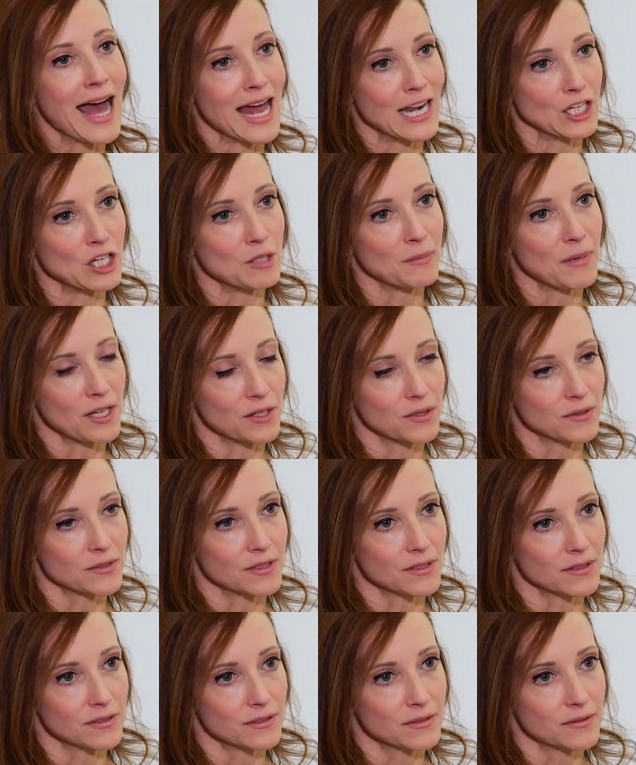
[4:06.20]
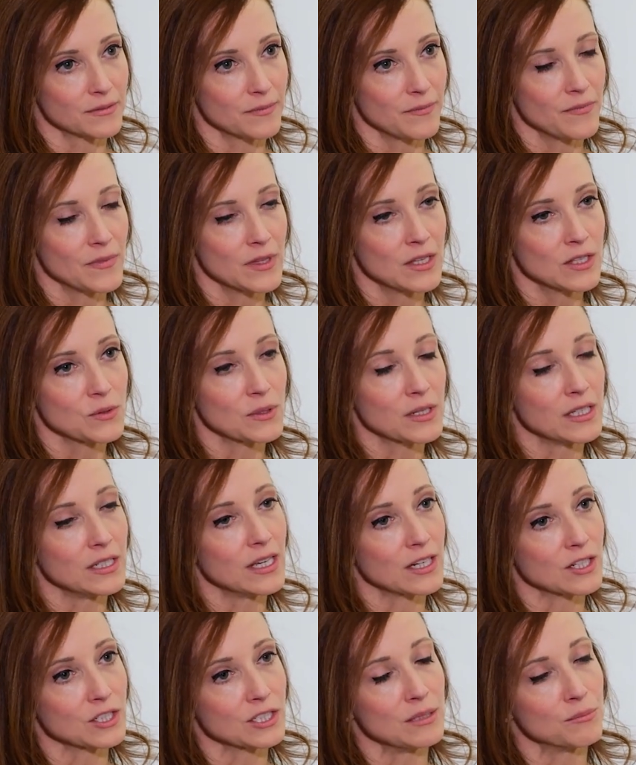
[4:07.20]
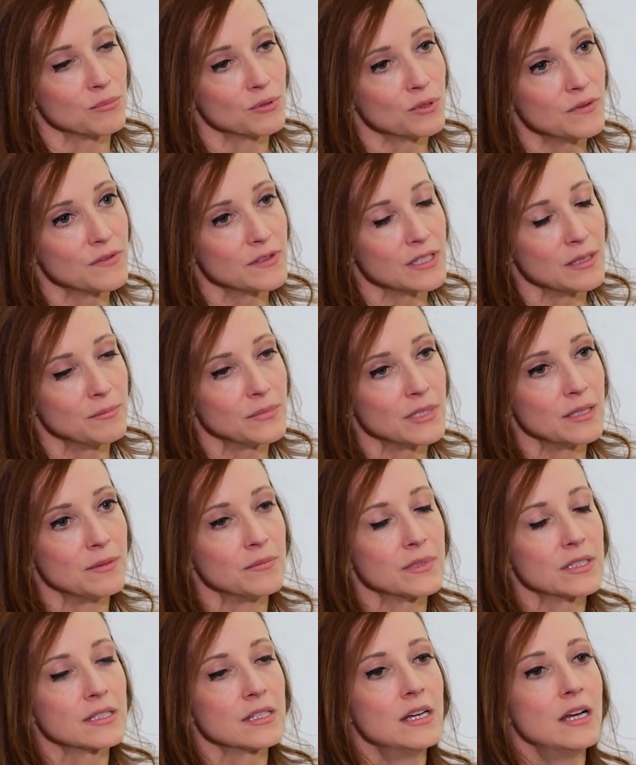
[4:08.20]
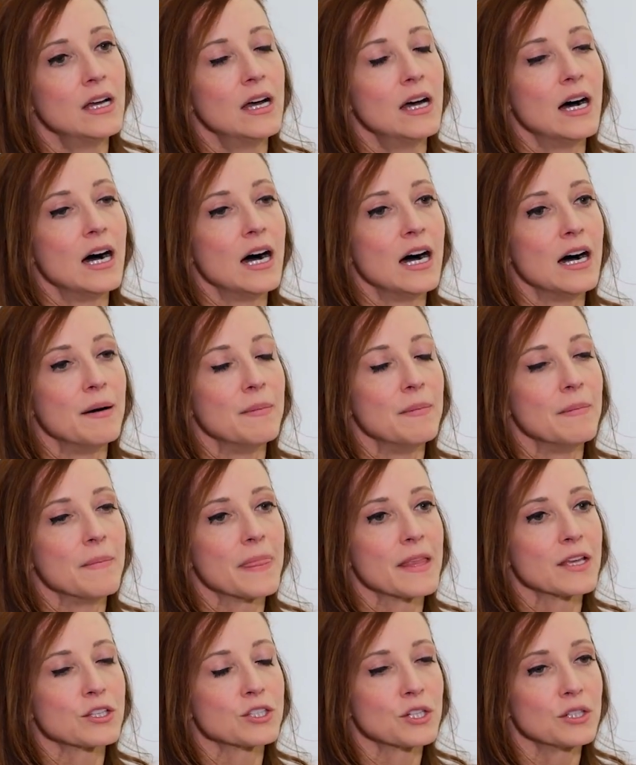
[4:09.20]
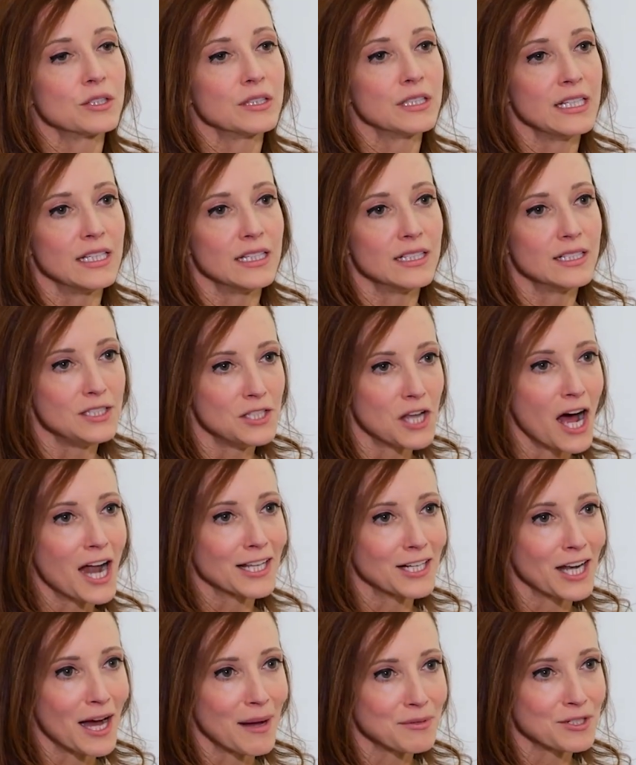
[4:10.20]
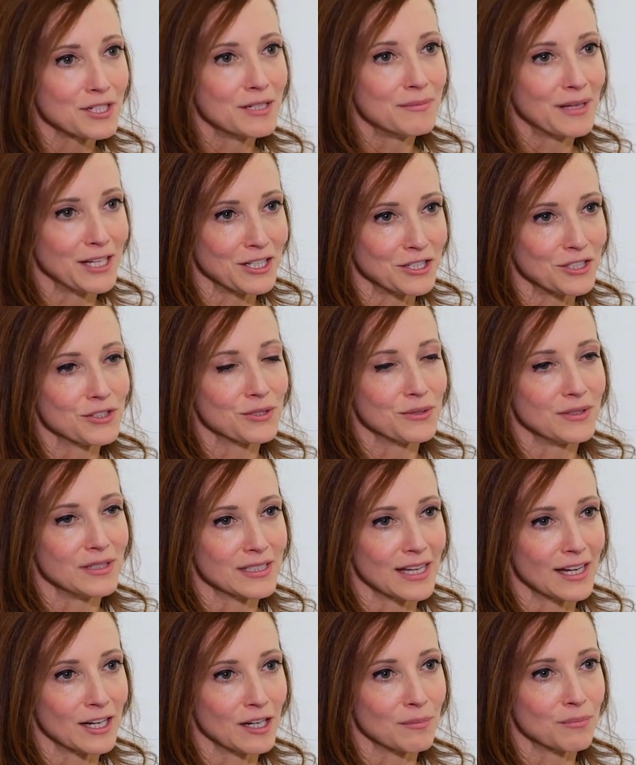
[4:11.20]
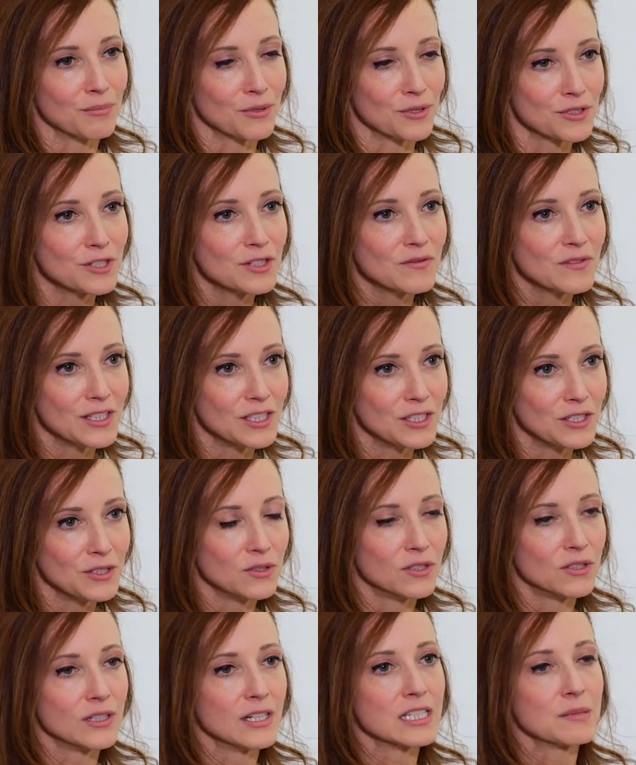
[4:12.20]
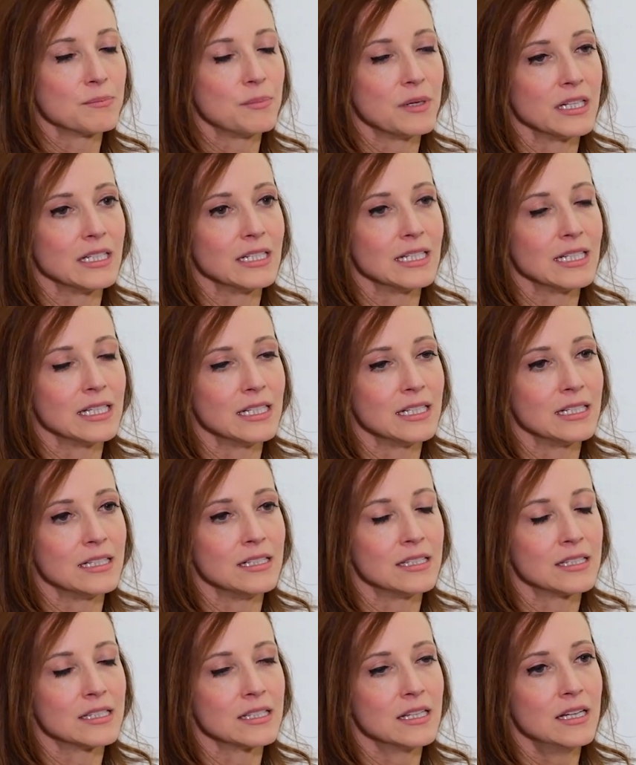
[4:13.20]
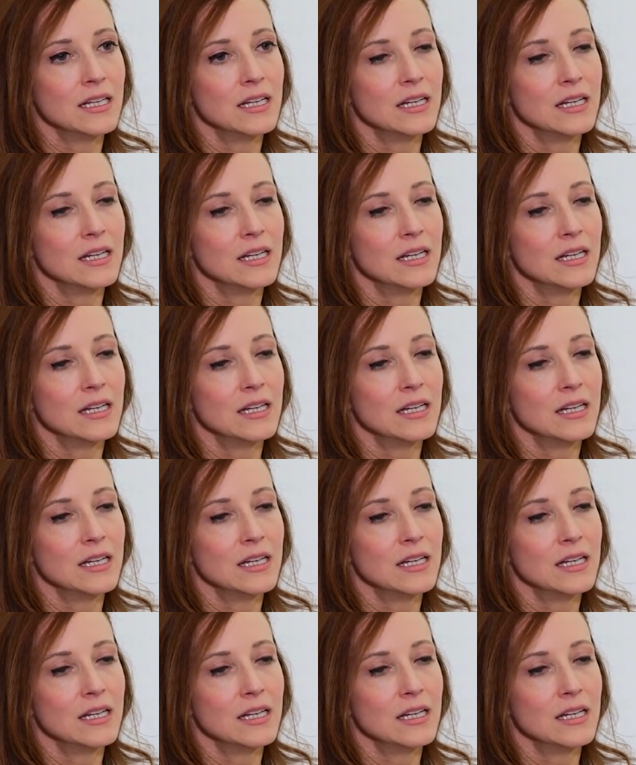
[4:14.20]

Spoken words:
adenomyosis. So it can actually improve symptoms. Certainly not an option in patients who desire preserving the uterus, but it is